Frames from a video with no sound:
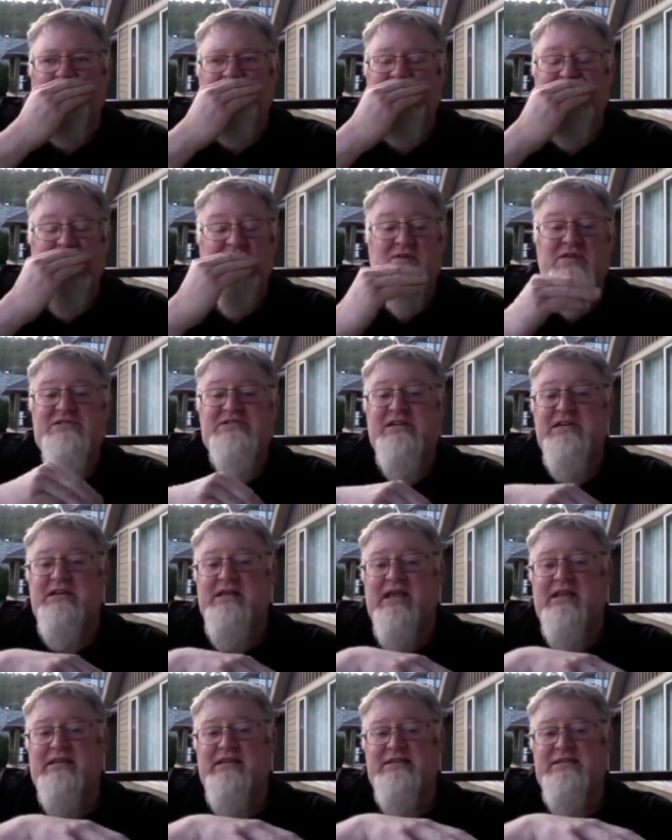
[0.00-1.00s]
that this
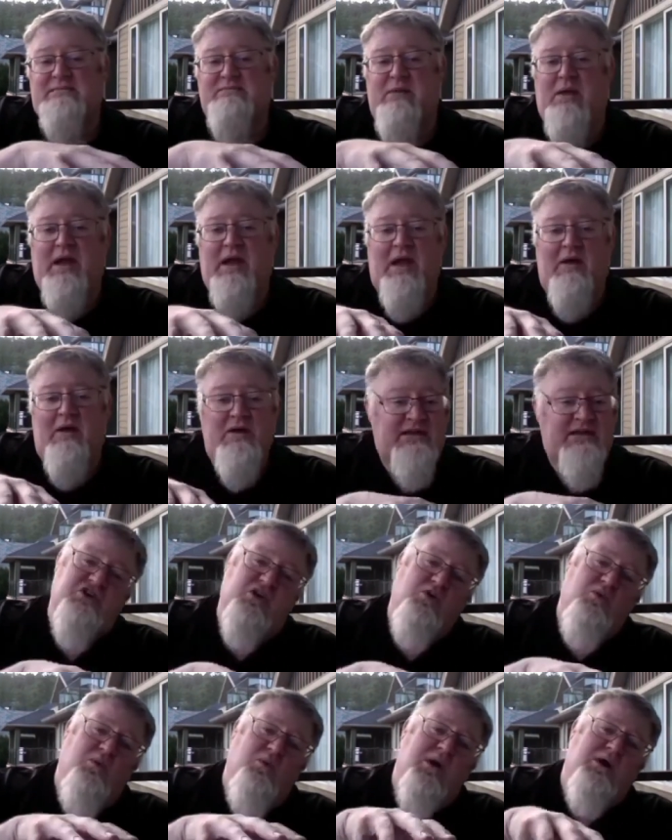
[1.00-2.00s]
area of Galilee that's
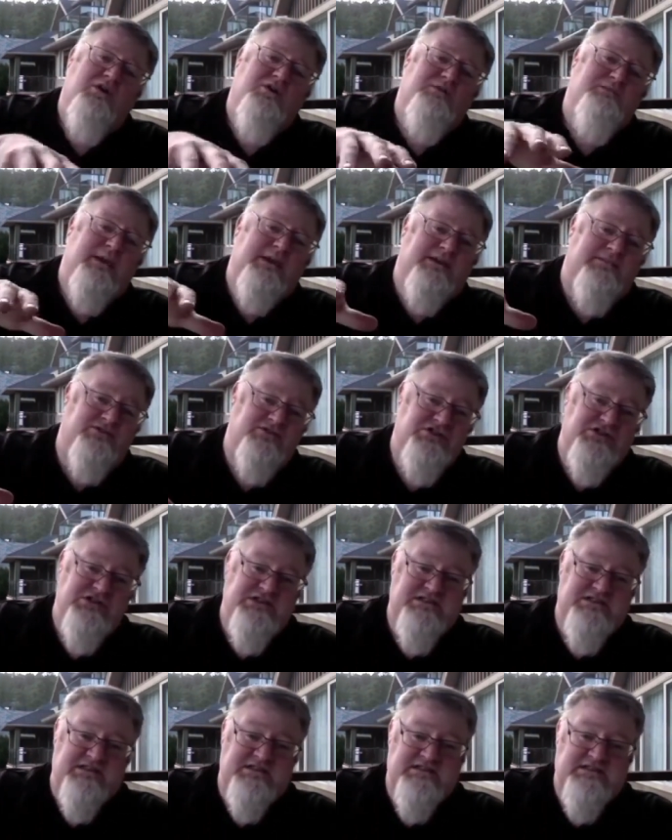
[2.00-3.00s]
so welcoming of
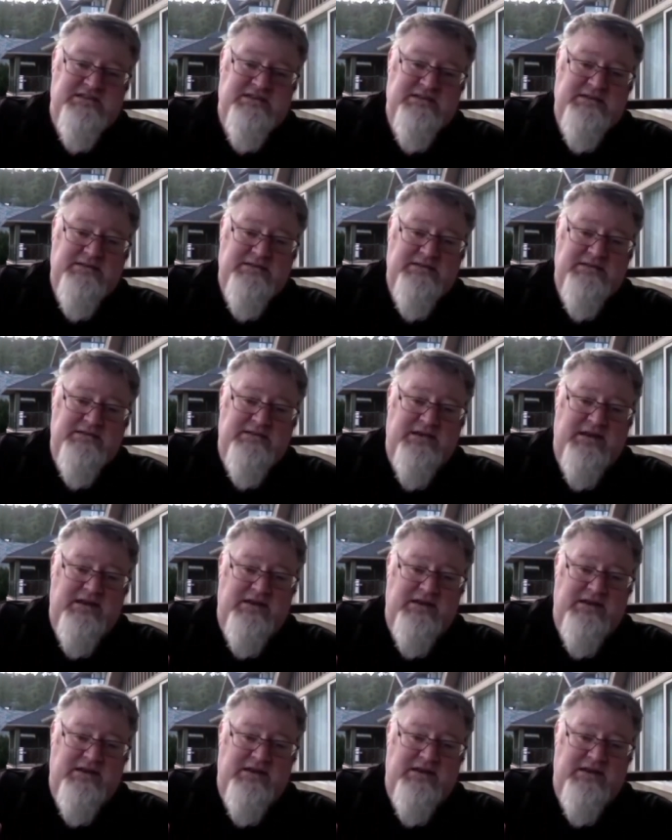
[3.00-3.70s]
Jesus, the